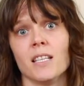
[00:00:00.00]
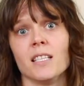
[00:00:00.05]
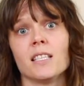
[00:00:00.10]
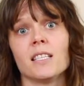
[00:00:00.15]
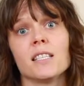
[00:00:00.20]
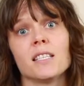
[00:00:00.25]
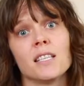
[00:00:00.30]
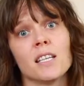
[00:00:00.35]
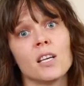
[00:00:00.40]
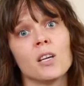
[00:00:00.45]
and
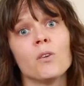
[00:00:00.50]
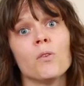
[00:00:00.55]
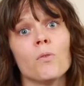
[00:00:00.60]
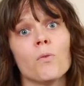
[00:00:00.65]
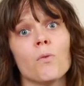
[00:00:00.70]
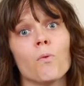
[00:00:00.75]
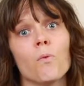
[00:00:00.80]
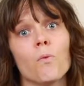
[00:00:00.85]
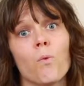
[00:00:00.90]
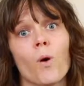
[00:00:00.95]
see
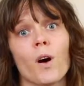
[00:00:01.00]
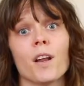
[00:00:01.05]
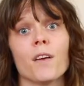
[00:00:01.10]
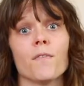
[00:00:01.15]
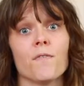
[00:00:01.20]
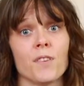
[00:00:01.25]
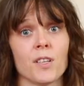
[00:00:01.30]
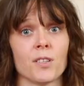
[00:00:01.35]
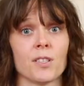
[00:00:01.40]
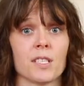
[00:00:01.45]
what
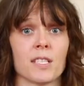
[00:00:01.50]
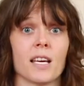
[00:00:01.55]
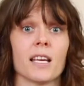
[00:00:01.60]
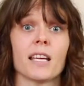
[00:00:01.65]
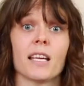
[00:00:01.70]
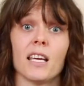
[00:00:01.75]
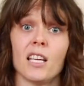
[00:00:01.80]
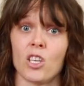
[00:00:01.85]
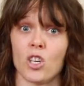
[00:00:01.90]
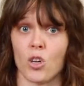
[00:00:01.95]
it feels
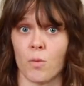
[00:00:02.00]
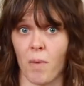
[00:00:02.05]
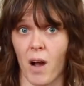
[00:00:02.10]
like in your